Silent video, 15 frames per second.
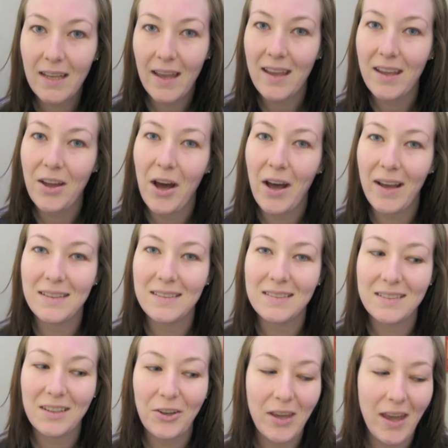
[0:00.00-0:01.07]
Hey
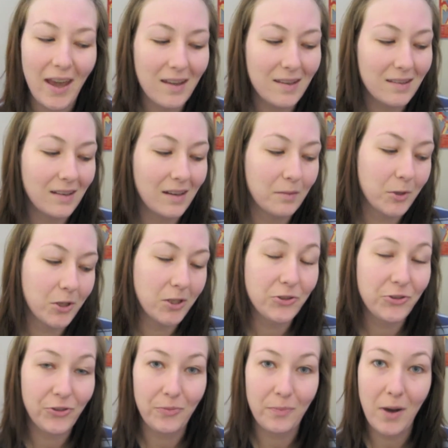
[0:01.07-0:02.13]
guys, okay, I'm going to
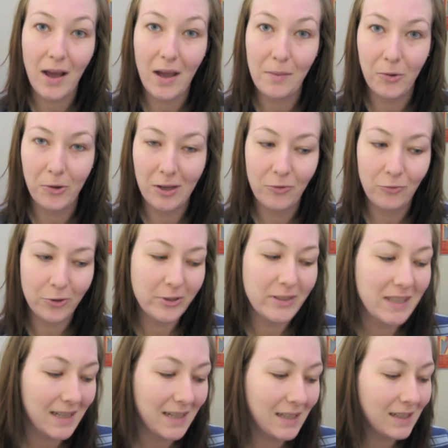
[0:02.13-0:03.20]
do my morning
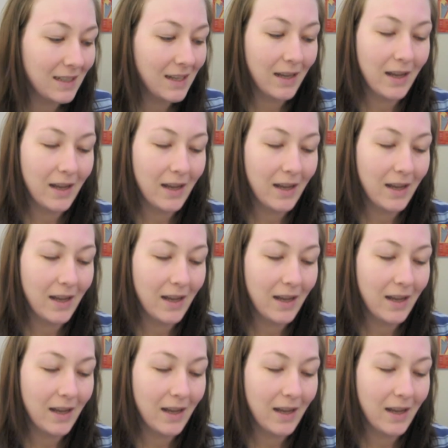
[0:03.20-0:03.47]
routine.